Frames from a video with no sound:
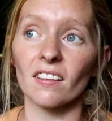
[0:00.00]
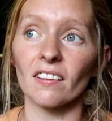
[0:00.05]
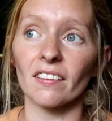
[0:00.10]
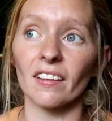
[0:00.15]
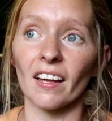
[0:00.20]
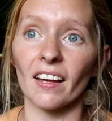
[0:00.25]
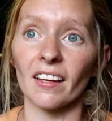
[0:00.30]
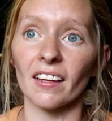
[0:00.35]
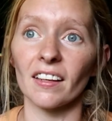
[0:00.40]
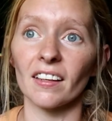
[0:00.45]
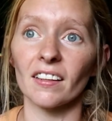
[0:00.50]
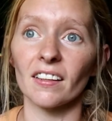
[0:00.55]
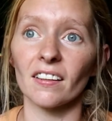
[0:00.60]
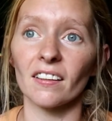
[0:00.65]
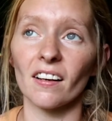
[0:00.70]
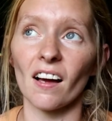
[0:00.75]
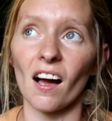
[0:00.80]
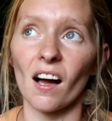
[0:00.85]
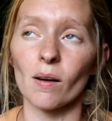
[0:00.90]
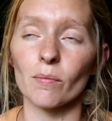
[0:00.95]
like
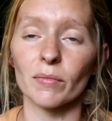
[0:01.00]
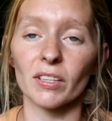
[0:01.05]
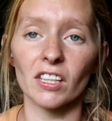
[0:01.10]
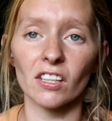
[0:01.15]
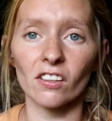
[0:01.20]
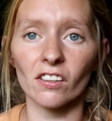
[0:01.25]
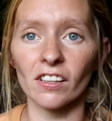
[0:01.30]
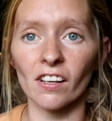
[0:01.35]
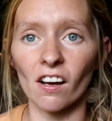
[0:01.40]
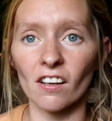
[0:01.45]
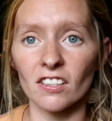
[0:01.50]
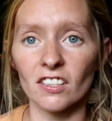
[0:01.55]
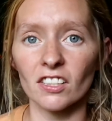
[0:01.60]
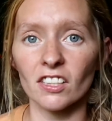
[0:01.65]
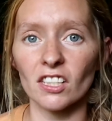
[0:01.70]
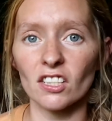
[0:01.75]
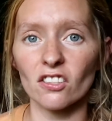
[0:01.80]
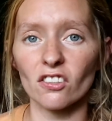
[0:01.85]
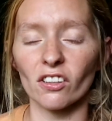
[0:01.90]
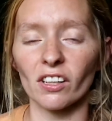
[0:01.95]

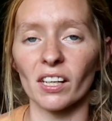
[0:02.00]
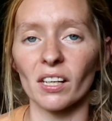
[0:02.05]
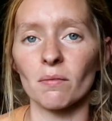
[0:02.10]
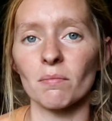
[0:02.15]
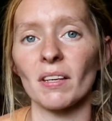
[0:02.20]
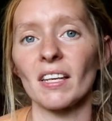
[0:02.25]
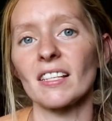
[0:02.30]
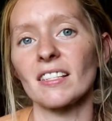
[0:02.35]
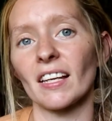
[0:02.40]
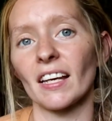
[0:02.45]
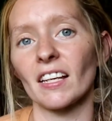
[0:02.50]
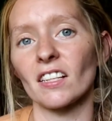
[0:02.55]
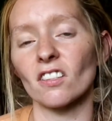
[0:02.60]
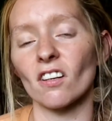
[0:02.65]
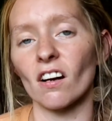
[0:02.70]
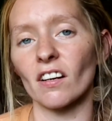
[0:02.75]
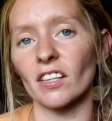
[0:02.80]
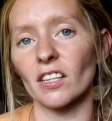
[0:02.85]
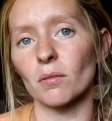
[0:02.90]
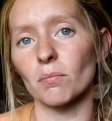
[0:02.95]
Curiosity Stream is a
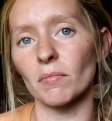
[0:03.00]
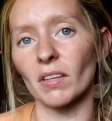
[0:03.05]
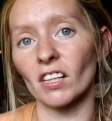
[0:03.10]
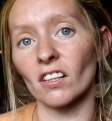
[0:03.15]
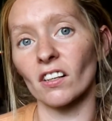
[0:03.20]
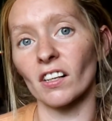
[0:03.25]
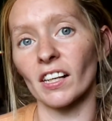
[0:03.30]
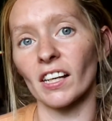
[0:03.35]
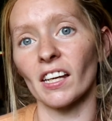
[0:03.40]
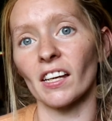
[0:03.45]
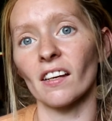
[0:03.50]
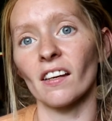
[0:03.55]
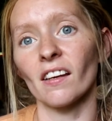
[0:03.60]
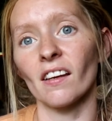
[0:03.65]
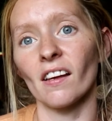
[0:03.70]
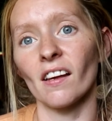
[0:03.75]
documentary